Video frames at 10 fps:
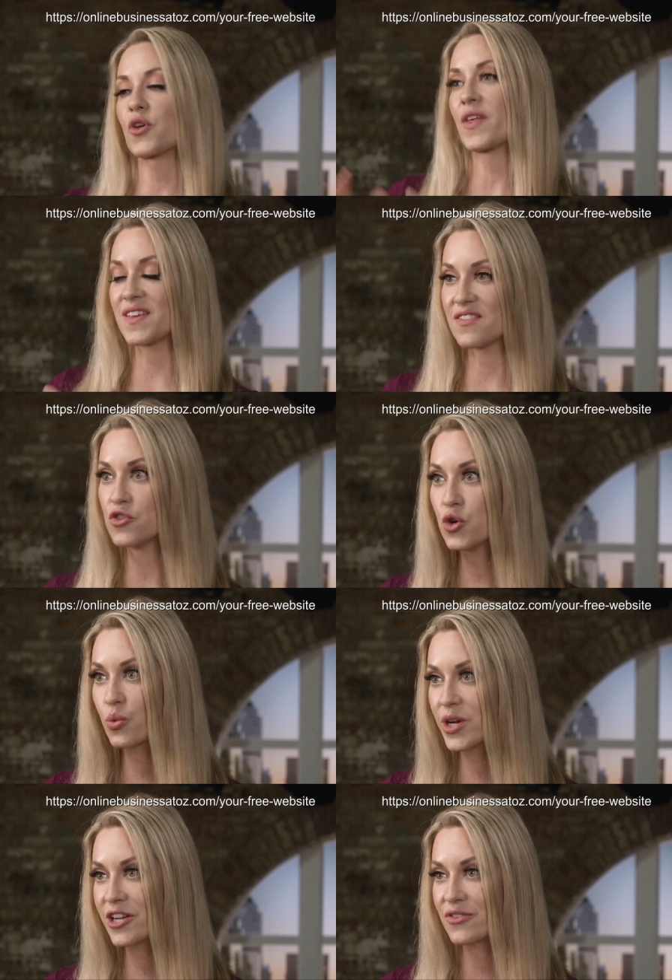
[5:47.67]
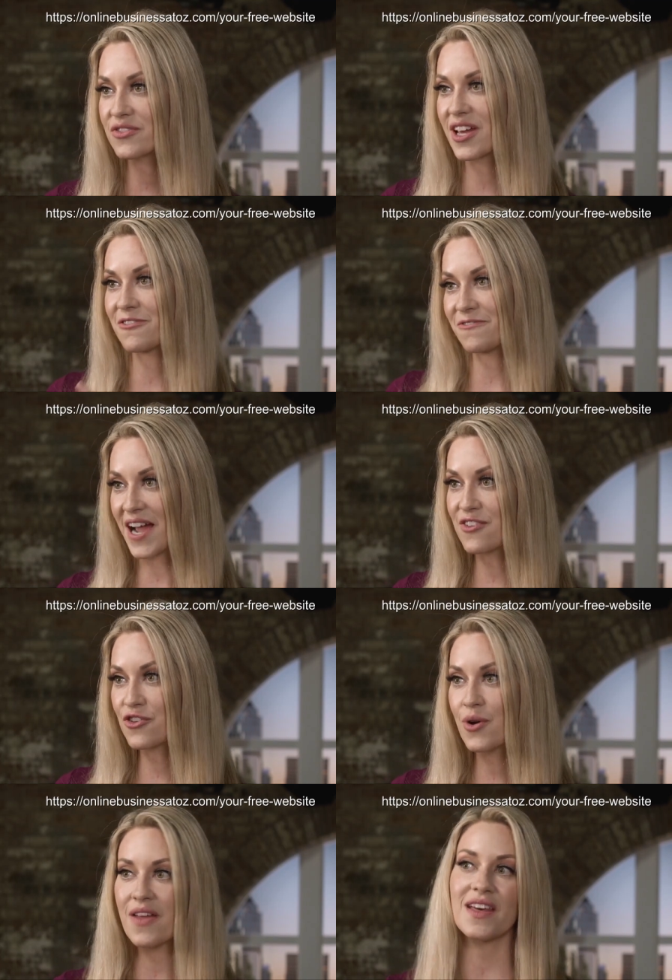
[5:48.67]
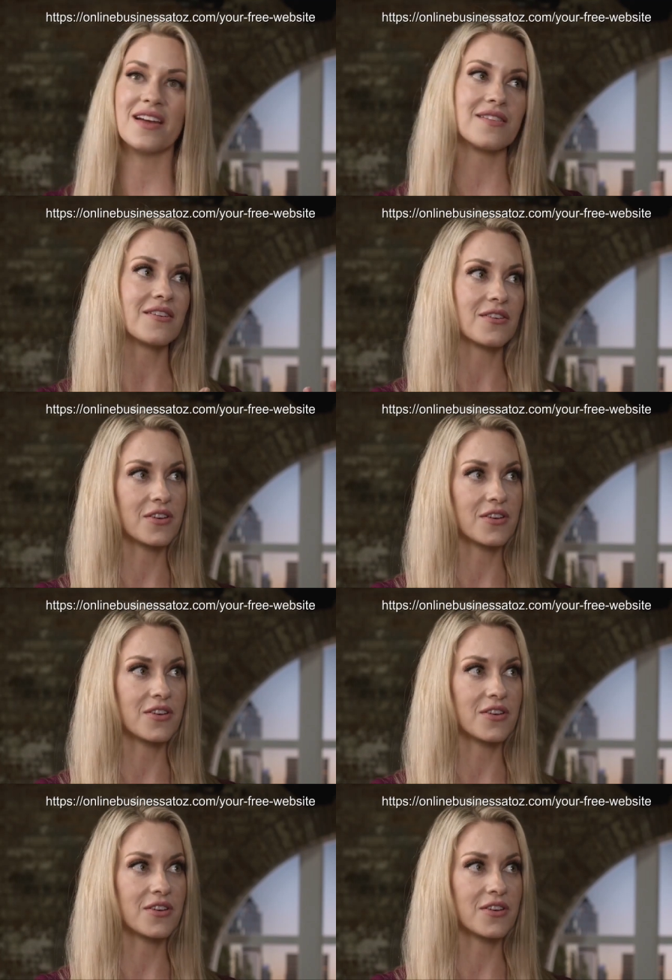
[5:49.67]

so that these new readers can find you and then